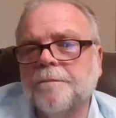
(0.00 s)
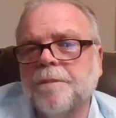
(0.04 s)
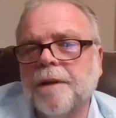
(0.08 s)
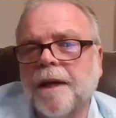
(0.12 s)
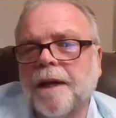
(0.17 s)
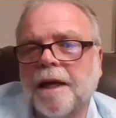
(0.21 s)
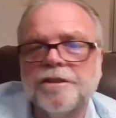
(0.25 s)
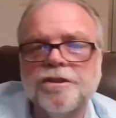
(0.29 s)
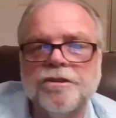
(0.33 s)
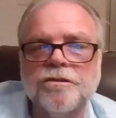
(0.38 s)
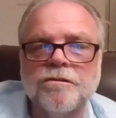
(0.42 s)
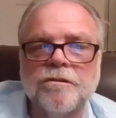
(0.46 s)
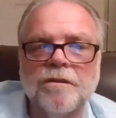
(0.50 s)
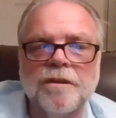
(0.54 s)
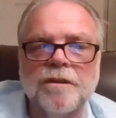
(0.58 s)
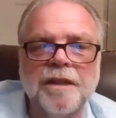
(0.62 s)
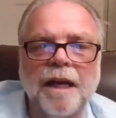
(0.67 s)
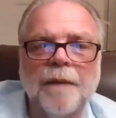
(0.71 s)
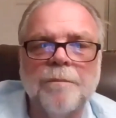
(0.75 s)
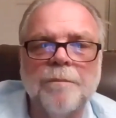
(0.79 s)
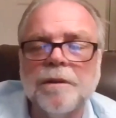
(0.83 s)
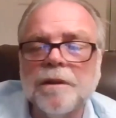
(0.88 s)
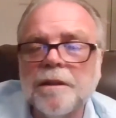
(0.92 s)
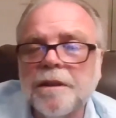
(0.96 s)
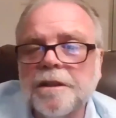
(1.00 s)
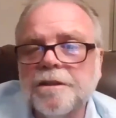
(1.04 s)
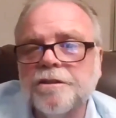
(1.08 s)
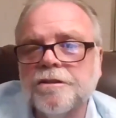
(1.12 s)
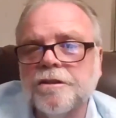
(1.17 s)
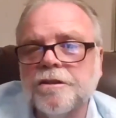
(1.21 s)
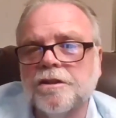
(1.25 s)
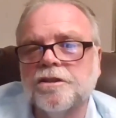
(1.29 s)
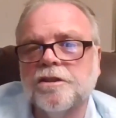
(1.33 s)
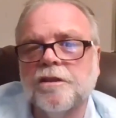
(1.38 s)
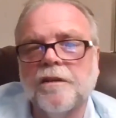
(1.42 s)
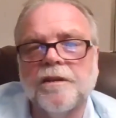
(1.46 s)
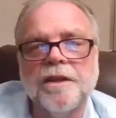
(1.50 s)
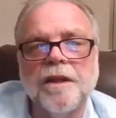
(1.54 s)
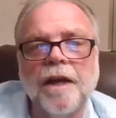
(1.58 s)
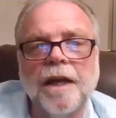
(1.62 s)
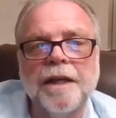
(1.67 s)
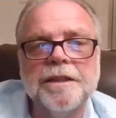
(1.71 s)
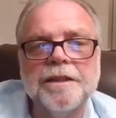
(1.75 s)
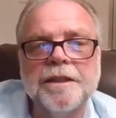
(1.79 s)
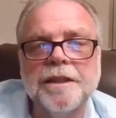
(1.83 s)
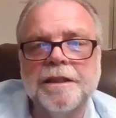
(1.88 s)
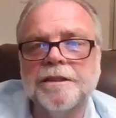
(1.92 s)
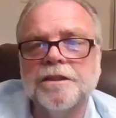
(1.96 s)
pastor and abolitionist of the
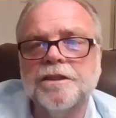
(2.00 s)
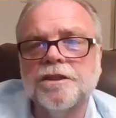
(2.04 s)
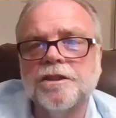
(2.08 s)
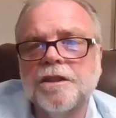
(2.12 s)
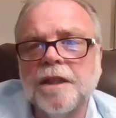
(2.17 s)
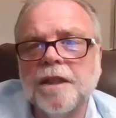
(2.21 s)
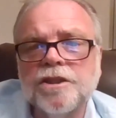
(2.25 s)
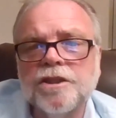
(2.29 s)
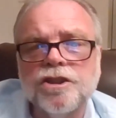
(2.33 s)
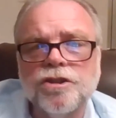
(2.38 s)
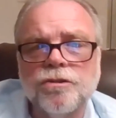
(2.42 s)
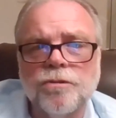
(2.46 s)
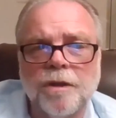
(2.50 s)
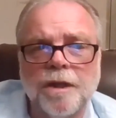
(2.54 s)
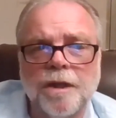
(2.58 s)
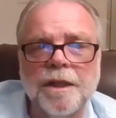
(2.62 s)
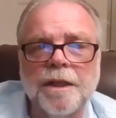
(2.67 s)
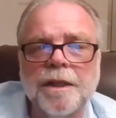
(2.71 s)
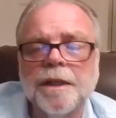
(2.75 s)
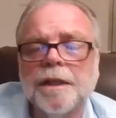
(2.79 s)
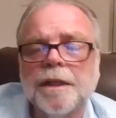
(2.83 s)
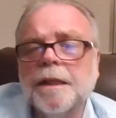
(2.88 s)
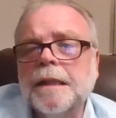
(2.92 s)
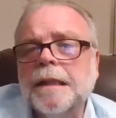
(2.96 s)
19th century,